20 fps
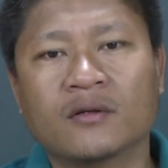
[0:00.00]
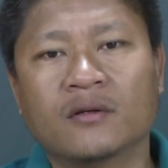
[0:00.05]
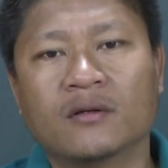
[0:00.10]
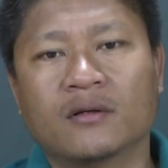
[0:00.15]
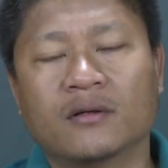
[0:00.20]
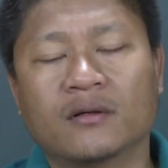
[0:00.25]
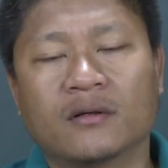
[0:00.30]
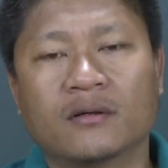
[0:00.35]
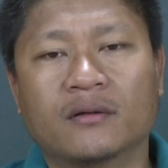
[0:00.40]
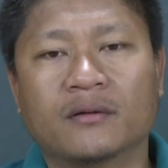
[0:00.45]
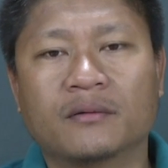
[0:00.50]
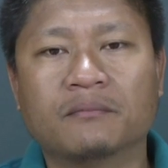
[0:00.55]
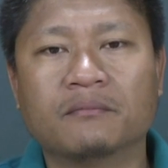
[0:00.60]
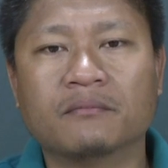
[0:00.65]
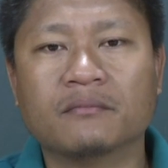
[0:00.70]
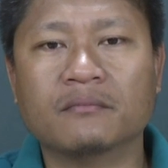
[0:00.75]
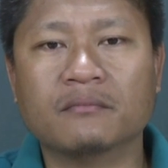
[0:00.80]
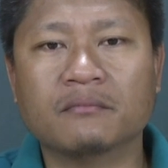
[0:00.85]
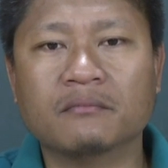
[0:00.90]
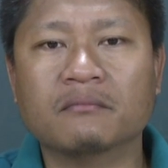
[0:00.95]
the
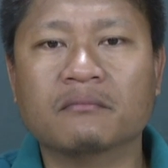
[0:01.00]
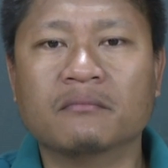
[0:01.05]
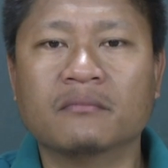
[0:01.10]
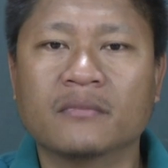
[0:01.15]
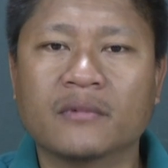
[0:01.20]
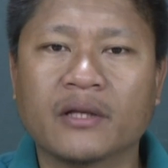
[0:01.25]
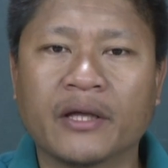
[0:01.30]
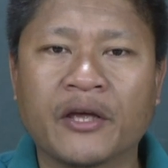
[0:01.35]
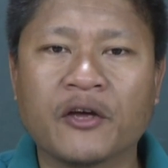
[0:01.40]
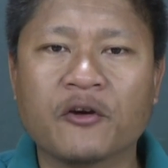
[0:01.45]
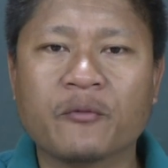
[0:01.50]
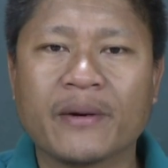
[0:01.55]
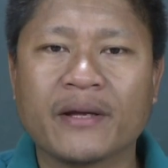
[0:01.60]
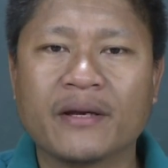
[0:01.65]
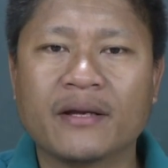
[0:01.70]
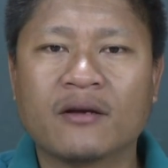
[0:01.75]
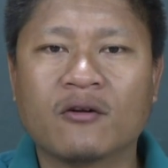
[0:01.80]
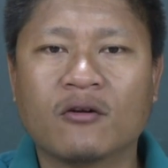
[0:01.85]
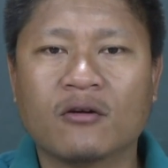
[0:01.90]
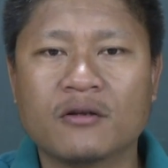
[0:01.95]
human
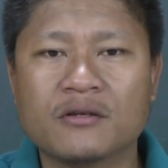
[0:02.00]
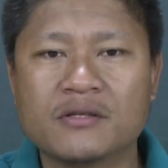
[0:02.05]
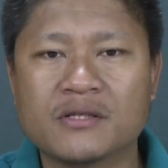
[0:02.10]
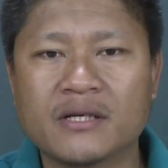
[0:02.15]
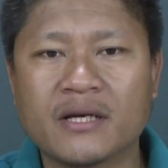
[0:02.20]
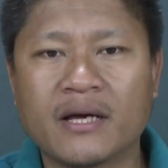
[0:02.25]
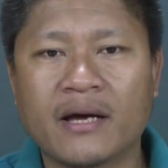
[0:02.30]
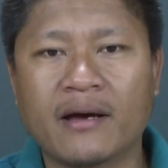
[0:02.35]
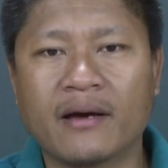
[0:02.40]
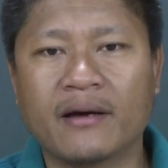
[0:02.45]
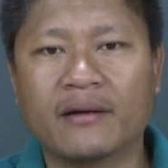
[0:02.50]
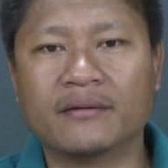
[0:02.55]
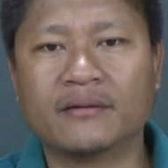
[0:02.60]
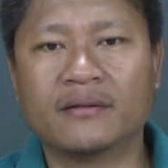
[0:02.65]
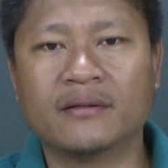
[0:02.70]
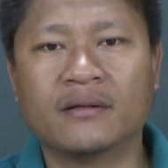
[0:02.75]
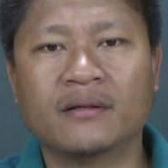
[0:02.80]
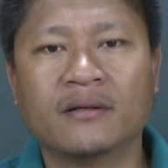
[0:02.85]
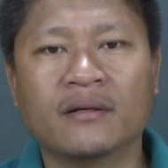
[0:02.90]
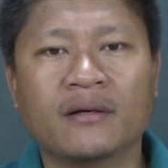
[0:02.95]
ecology
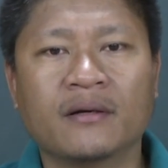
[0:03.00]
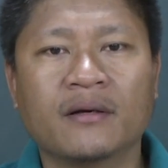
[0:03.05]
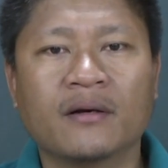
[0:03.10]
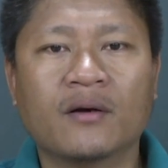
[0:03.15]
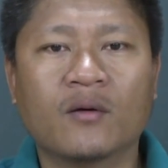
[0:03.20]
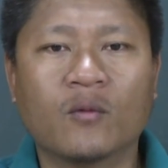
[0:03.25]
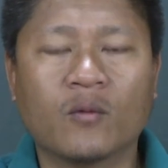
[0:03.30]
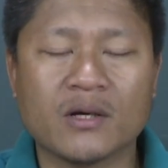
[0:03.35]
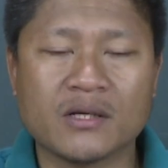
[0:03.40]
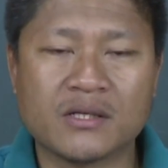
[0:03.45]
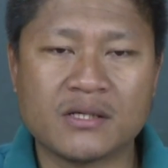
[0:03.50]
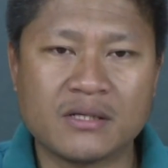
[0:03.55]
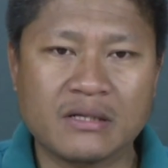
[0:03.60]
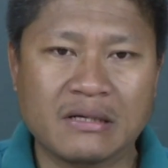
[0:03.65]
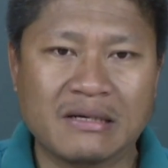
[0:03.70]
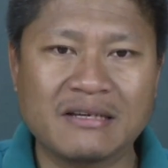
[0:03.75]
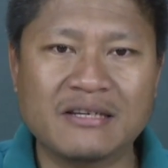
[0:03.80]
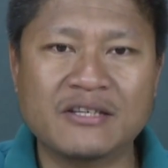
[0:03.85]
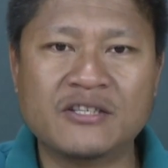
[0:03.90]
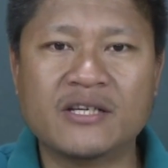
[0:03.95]
was
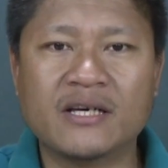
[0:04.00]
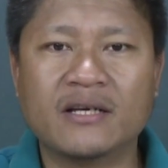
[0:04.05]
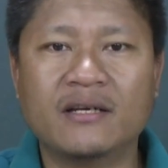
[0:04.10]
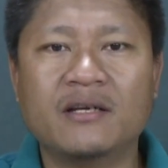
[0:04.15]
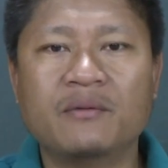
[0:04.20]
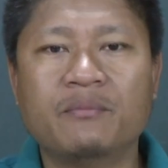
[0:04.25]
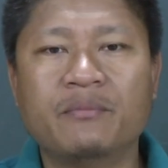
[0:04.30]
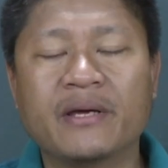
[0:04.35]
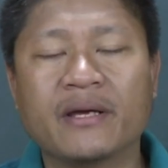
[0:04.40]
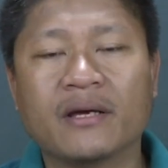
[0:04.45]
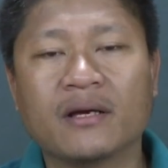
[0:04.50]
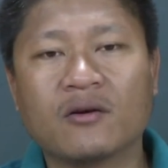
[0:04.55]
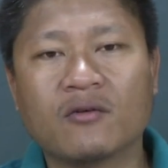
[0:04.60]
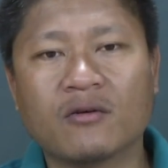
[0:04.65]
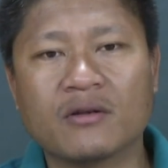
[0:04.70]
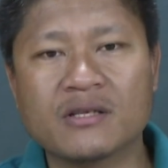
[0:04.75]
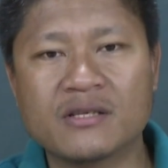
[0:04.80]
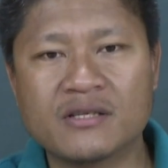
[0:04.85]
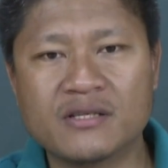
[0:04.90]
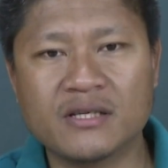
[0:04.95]
initially being
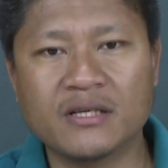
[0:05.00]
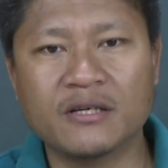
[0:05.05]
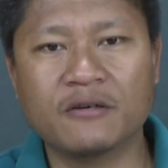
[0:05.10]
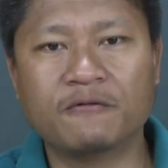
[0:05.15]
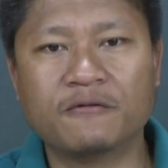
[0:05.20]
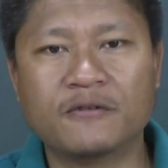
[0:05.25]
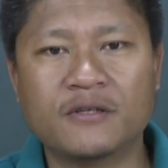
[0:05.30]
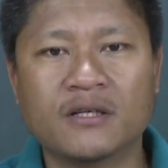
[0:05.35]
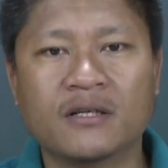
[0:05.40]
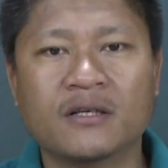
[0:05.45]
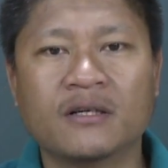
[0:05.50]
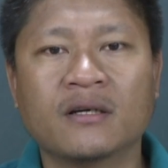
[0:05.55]
conceived,